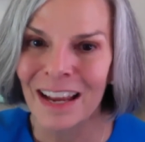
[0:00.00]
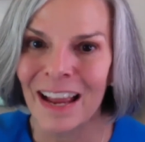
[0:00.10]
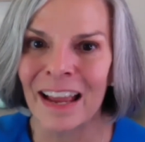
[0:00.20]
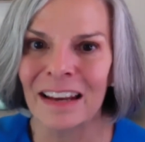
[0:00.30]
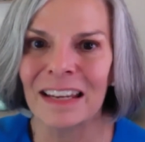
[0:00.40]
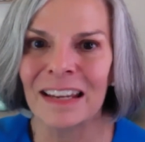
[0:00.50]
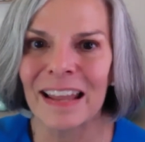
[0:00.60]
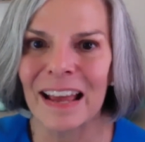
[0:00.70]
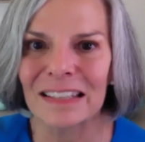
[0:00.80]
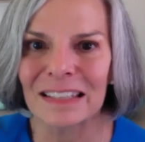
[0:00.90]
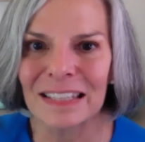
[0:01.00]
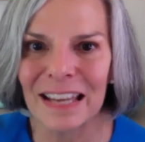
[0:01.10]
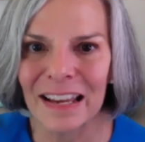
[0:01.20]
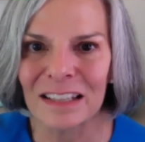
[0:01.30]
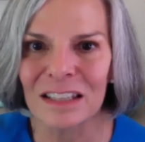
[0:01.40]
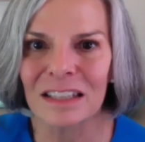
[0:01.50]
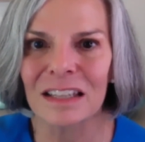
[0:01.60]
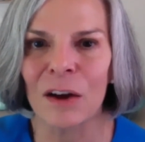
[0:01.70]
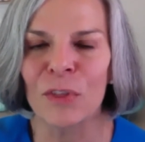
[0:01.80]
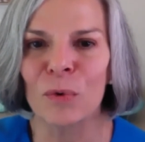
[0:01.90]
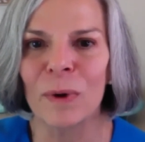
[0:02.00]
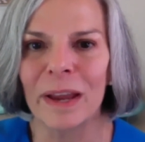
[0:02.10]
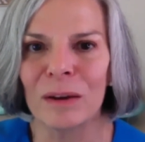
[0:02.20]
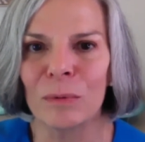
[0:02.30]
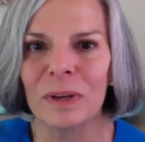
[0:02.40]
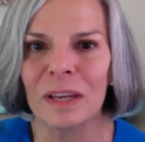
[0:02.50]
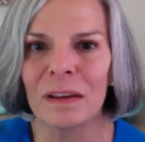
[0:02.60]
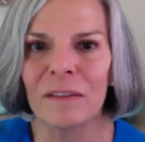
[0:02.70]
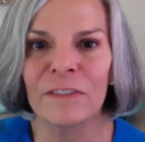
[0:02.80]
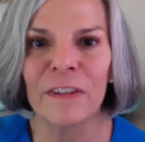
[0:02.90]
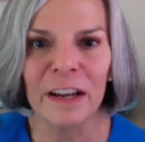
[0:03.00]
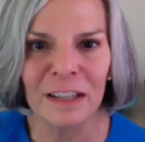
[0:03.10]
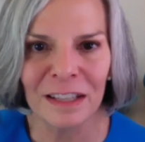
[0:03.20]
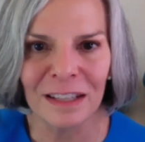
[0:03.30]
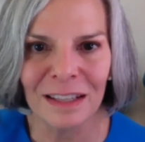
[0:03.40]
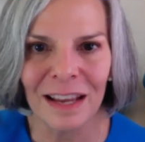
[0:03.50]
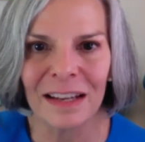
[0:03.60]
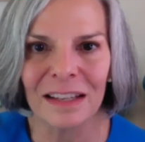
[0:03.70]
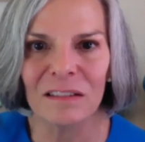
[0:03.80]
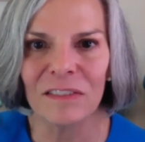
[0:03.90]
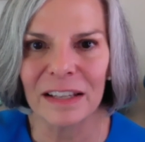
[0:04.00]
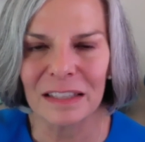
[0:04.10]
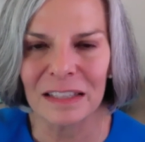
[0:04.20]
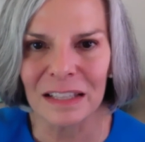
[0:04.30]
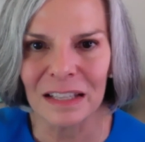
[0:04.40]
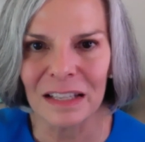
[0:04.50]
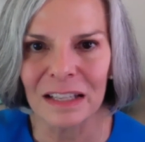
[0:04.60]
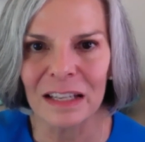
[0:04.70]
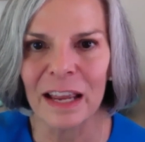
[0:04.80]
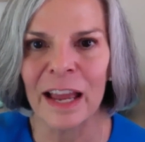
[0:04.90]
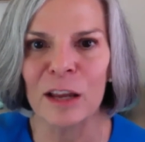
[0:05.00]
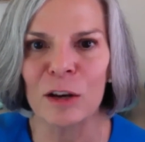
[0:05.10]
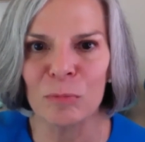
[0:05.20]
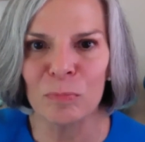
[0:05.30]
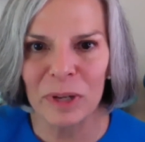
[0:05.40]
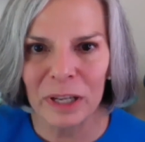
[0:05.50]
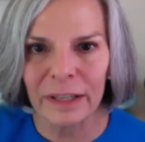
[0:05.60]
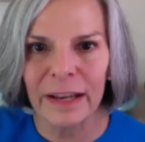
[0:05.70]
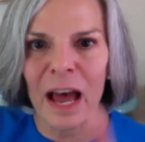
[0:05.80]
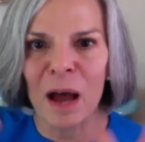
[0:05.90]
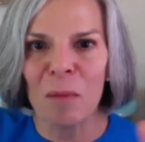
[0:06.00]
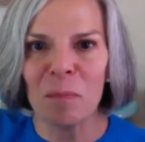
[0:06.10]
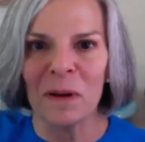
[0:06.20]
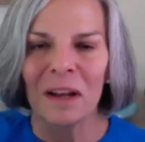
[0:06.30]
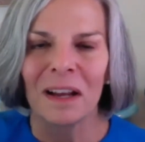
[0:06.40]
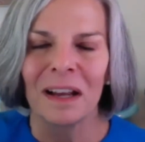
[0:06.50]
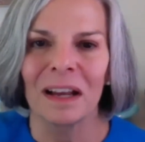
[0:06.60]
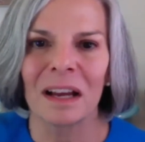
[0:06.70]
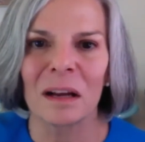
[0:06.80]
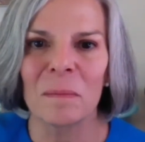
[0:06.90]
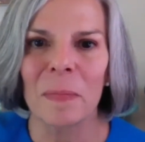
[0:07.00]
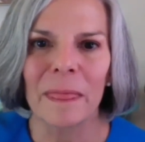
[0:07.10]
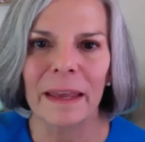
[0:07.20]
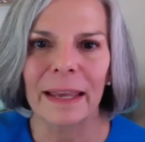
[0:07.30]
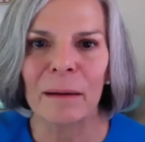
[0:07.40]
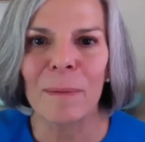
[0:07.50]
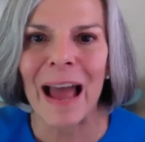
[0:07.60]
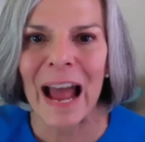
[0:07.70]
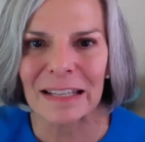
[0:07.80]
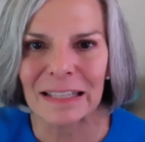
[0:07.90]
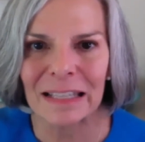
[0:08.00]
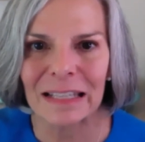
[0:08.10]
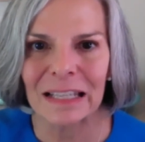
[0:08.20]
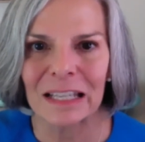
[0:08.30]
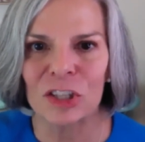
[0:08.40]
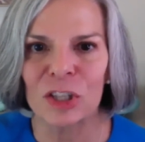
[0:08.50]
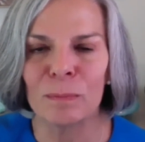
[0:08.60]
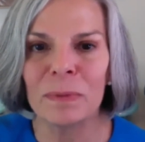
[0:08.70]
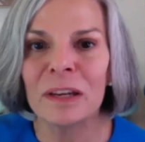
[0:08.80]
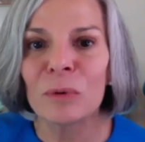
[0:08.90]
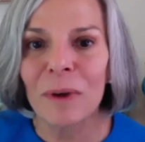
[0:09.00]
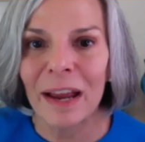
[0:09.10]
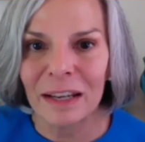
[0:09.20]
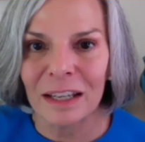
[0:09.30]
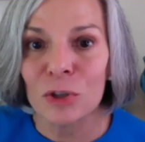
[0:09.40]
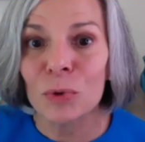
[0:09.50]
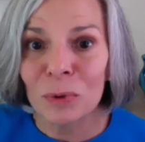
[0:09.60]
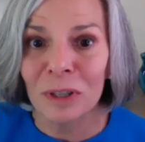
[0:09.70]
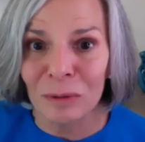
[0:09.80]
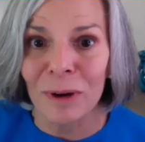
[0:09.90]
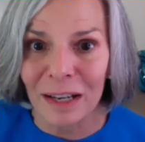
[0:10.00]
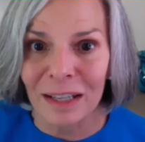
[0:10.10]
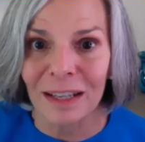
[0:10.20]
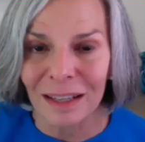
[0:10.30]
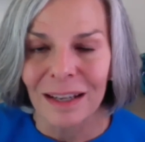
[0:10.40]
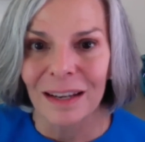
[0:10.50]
And in that sense, the way we fund it and invest in it and build up the capacity to be ready, truly ready,